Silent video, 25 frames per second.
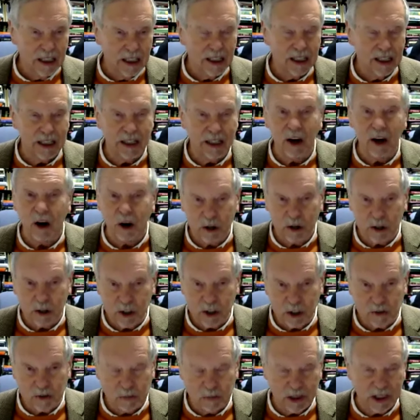the
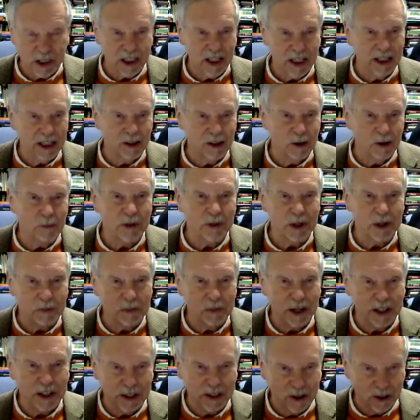arts, but they don't mean
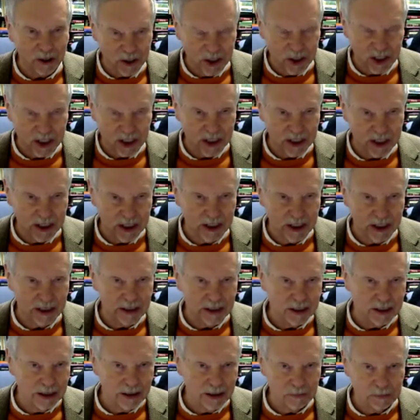by the arts
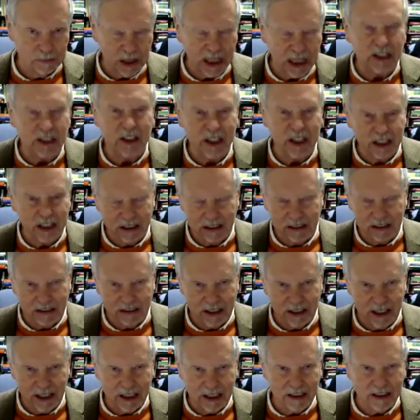the
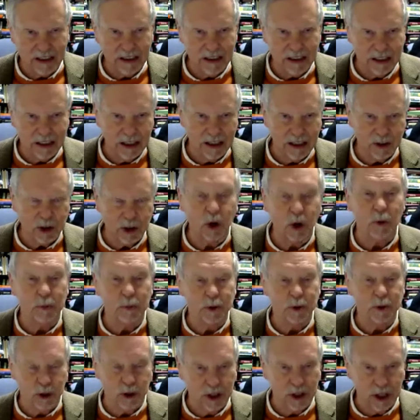painting and
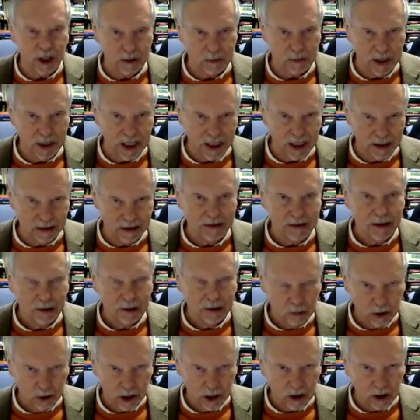sculpture. They mean
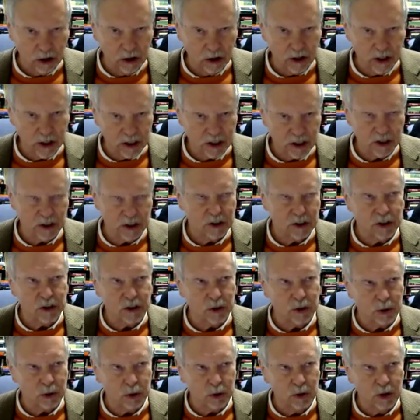what artisans
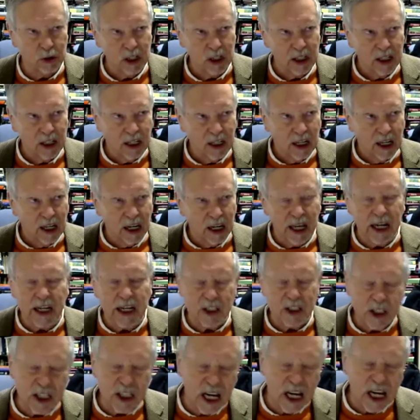do. And
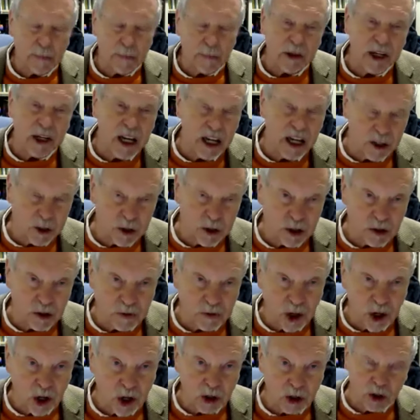it's the application
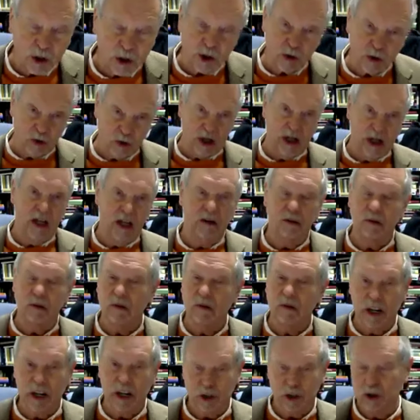of logos,
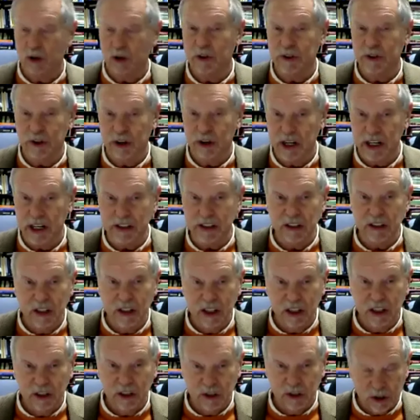rational thought
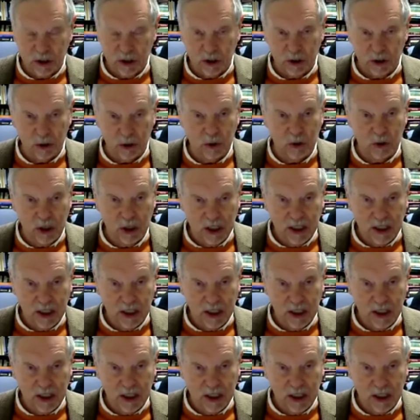to